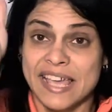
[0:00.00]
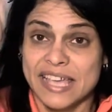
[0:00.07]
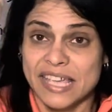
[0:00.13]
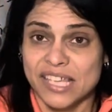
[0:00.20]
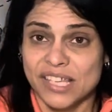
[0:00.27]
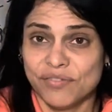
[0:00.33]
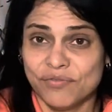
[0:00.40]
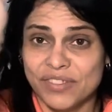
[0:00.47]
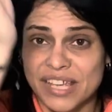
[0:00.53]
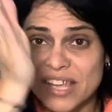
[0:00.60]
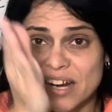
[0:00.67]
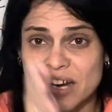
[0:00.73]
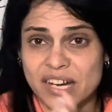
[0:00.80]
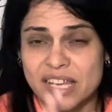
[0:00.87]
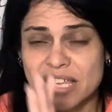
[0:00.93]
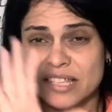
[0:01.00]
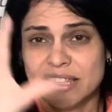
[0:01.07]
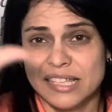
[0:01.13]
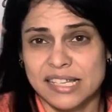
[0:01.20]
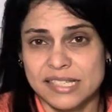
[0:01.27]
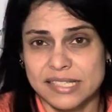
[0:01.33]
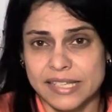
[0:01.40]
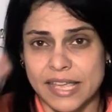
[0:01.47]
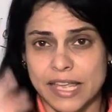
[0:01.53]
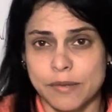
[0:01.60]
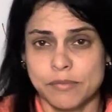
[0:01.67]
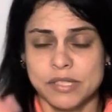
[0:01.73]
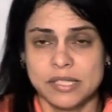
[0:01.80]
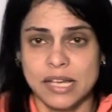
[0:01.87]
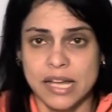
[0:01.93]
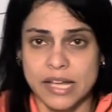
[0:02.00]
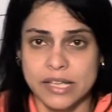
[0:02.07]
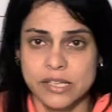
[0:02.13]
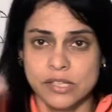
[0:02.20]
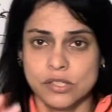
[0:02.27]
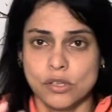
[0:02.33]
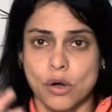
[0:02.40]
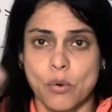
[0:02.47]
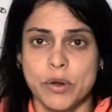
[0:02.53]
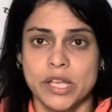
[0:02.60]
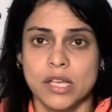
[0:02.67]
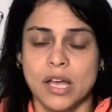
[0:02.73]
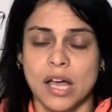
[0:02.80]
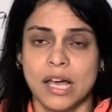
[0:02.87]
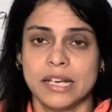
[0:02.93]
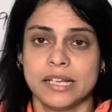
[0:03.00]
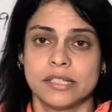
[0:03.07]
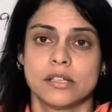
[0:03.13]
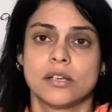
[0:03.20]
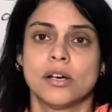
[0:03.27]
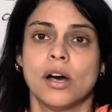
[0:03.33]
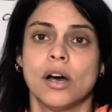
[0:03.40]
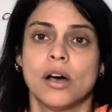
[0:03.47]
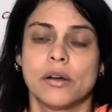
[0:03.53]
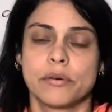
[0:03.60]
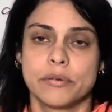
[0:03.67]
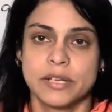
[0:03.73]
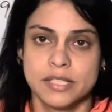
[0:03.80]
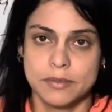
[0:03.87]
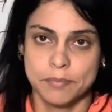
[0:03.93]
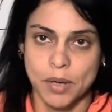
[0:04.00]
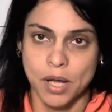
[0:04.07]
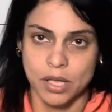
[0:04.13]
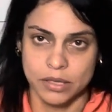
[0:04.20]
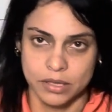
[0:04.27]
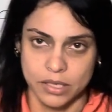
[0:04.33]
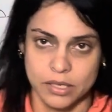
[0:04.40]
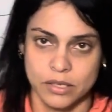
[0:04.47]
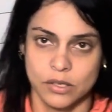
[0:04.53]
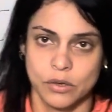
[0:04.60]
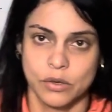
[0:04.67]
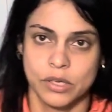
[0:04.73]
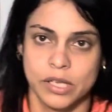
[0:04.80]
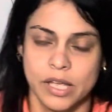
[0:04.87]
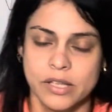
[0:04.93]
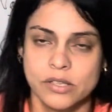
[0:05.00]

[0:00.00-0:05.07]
If they are in the same side, so we call it corresponding, okay?